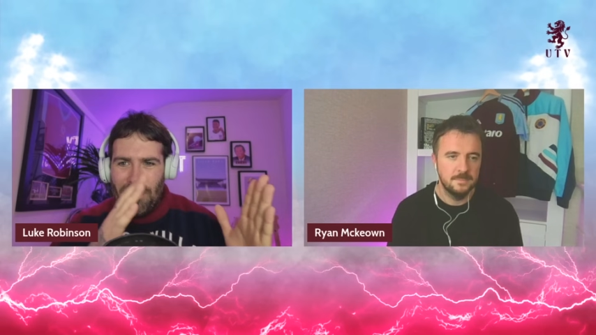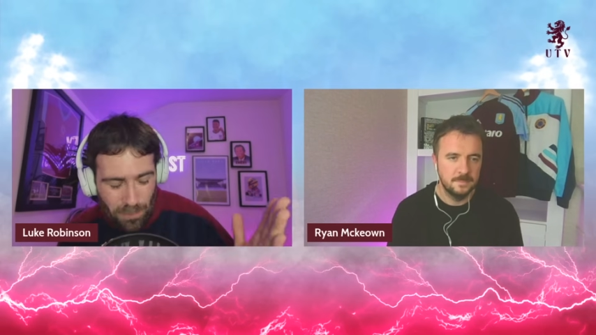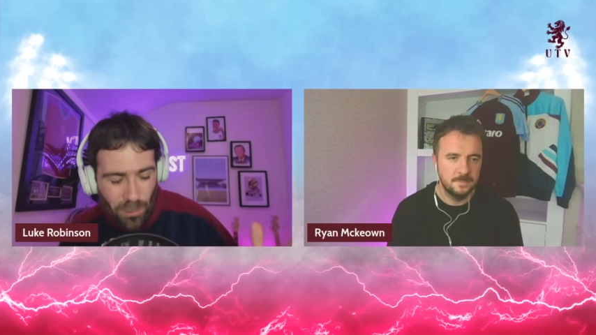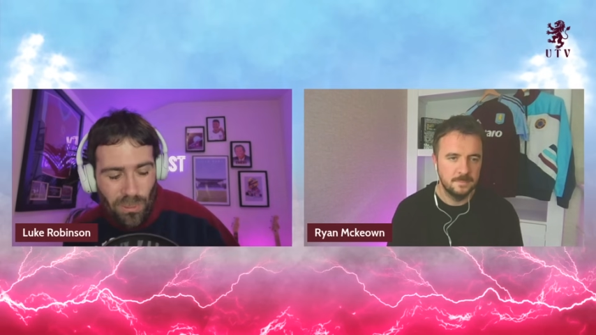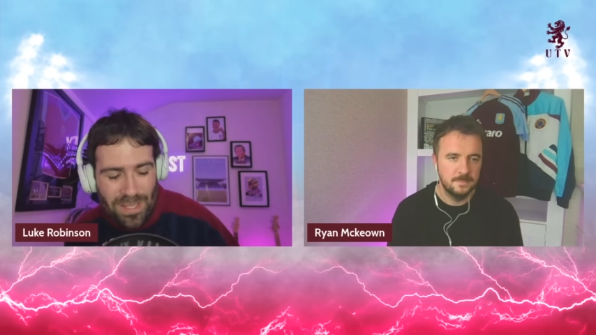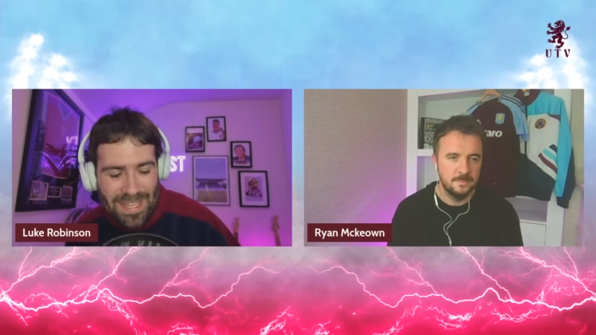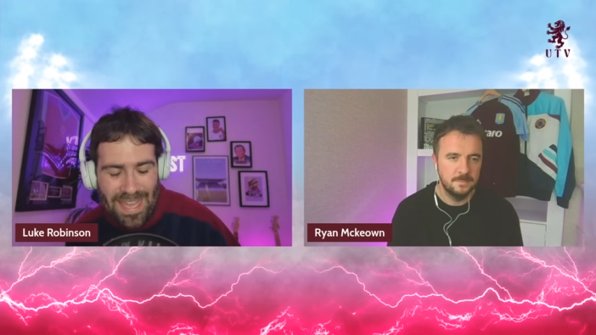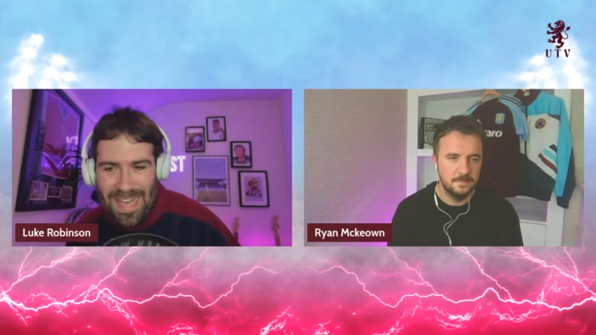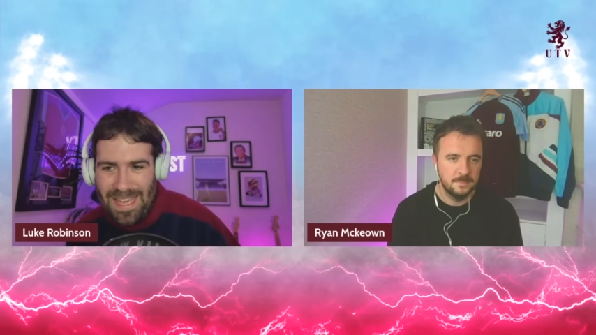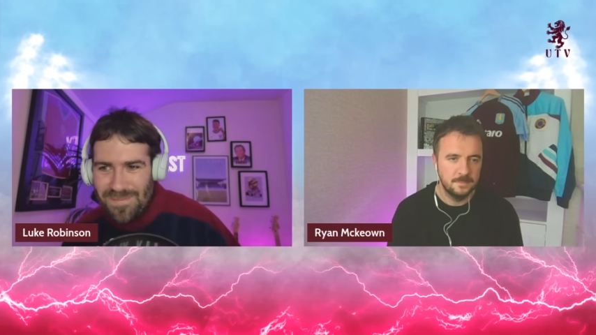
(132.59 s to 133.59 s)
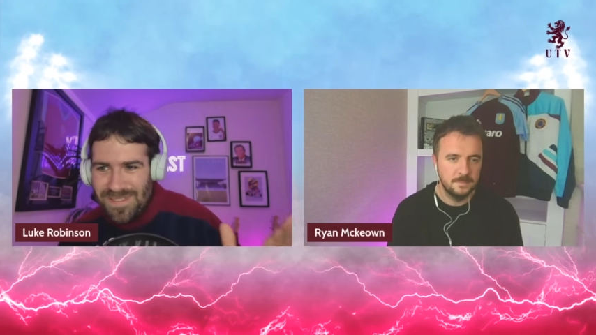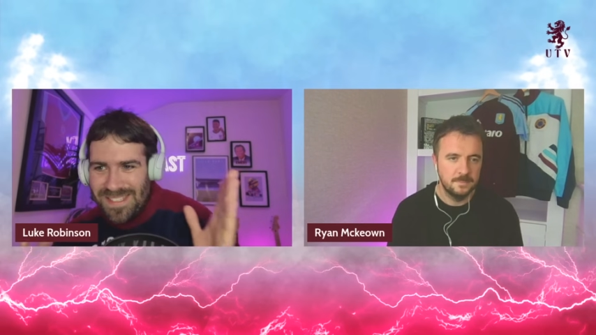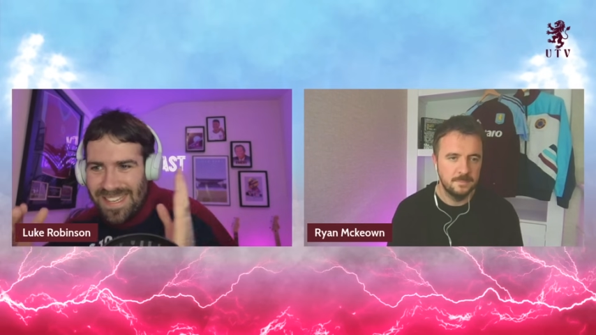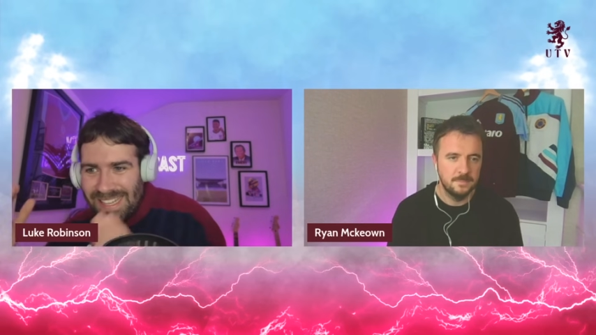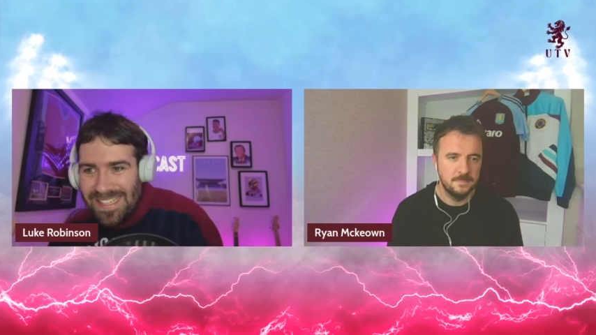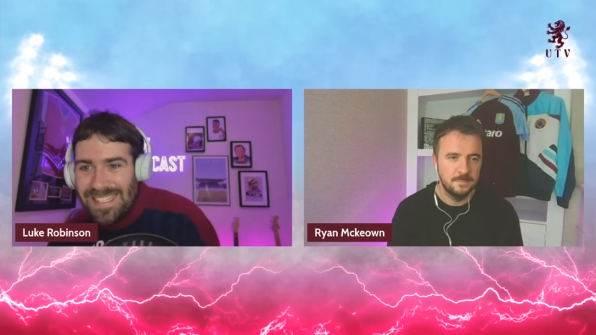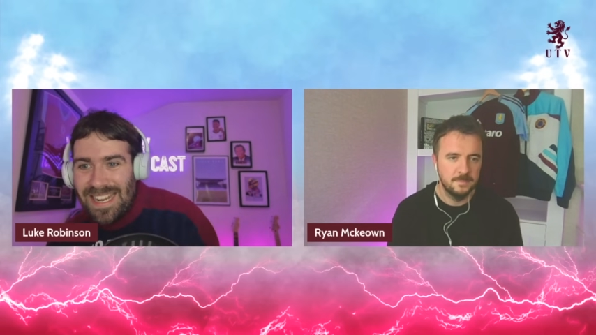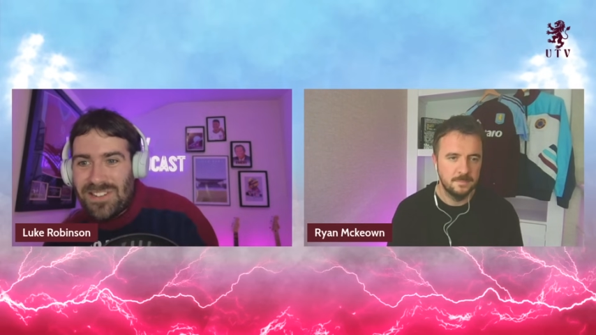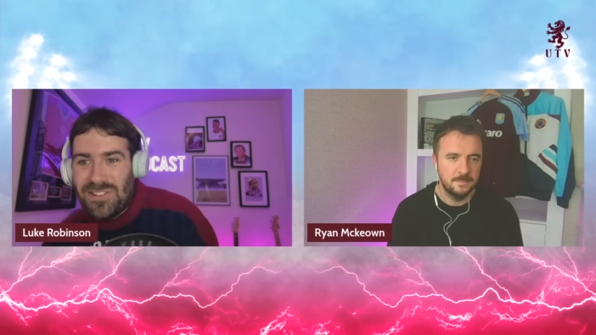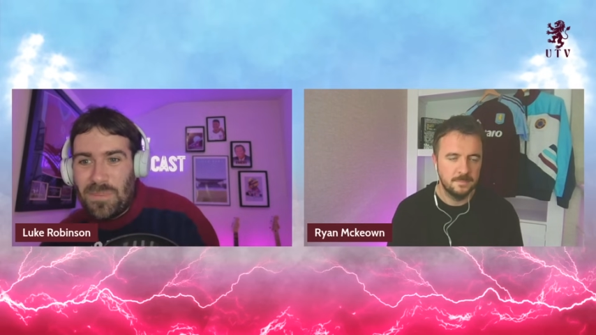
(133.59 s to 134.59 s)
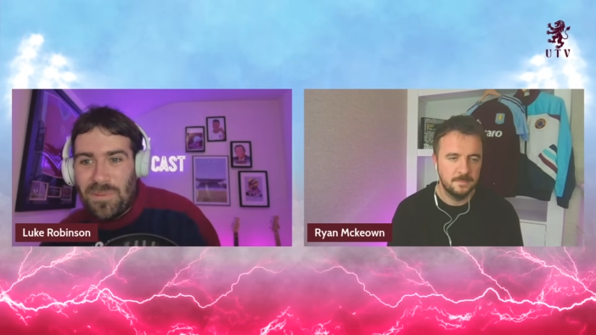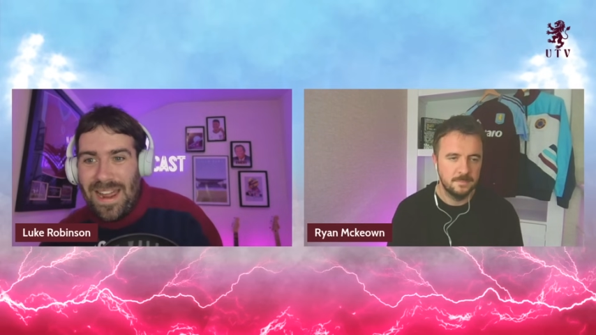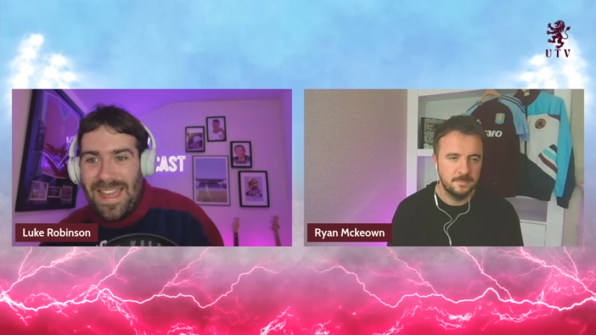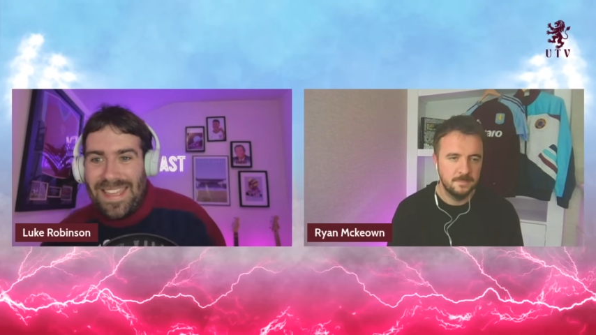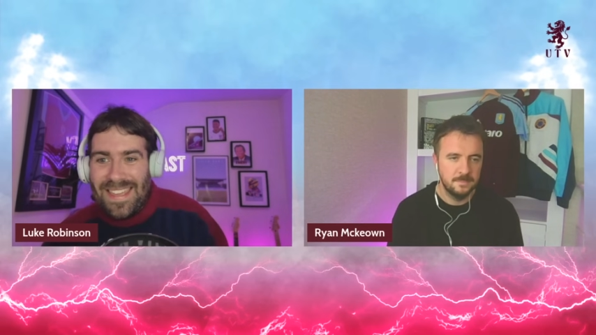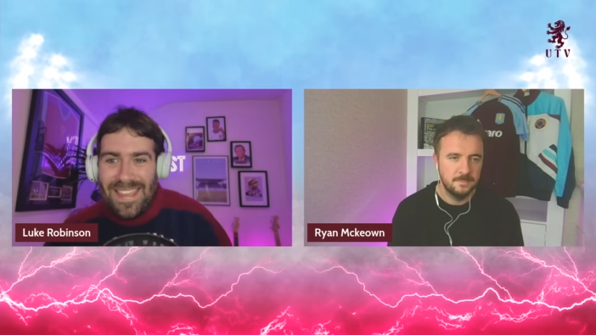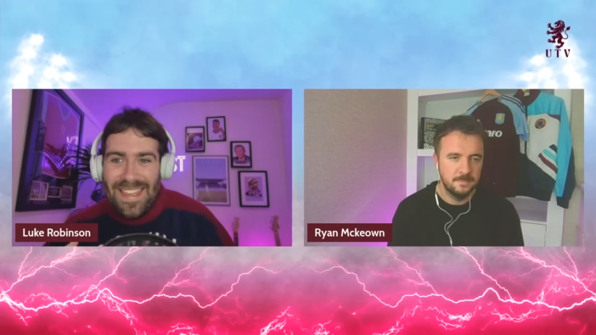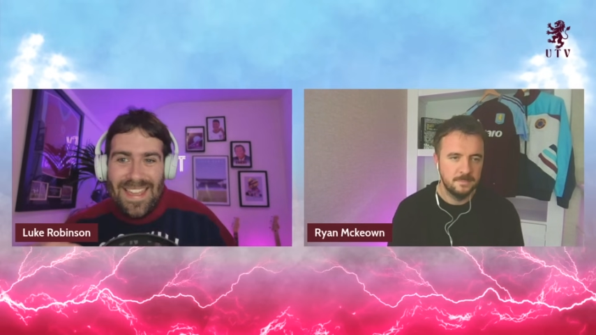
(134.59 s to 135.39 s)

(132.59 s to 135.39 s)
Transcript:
Speaker 1: bulk of games, international break.